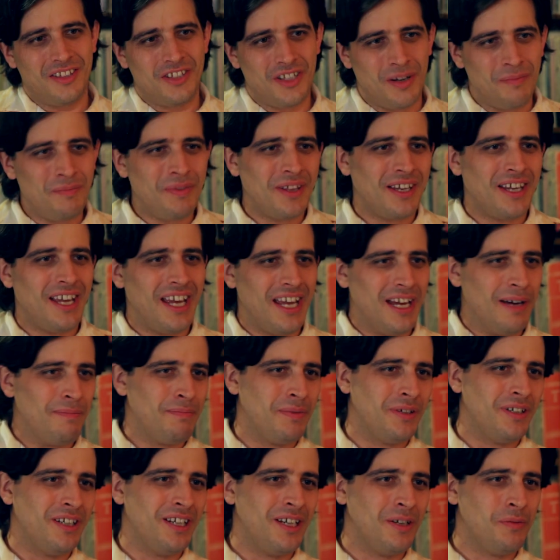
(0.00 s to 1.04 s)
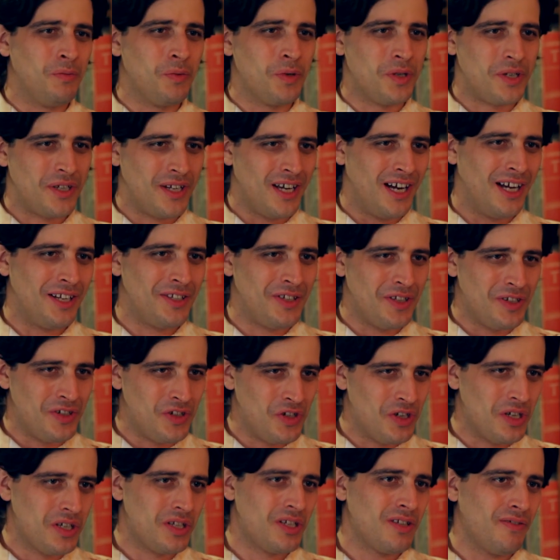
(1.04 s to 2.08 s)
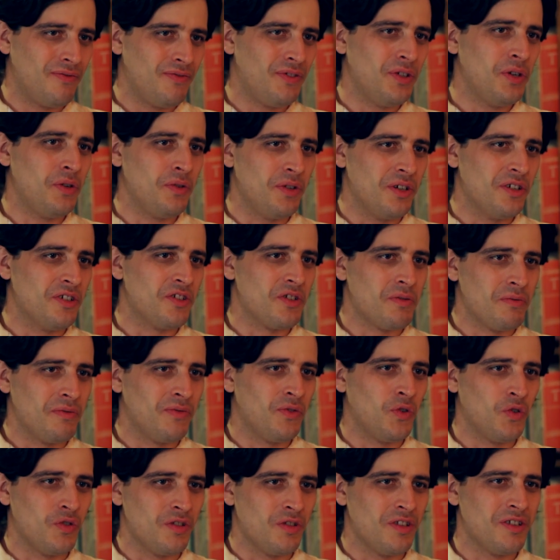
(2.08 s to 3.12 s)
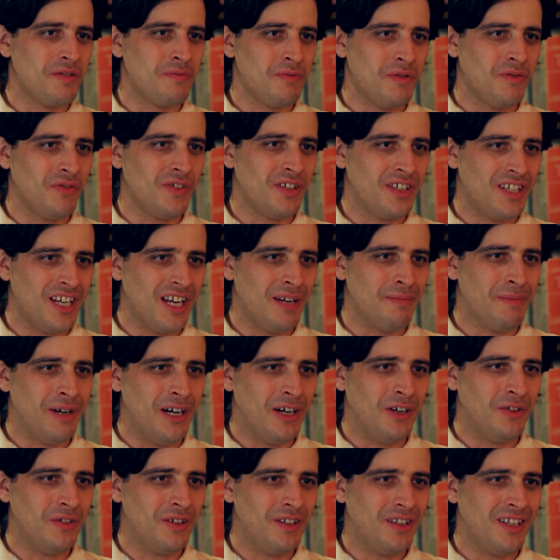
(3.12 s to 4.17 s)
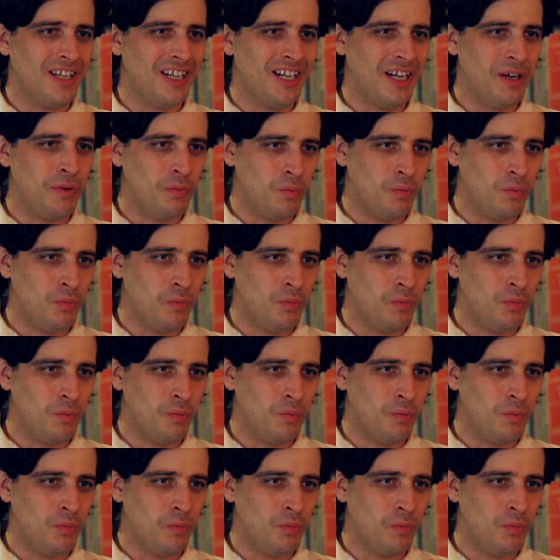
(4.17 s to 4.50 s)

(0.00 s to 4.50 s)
Something happened in Wisconsin just a few years before this movie came out that I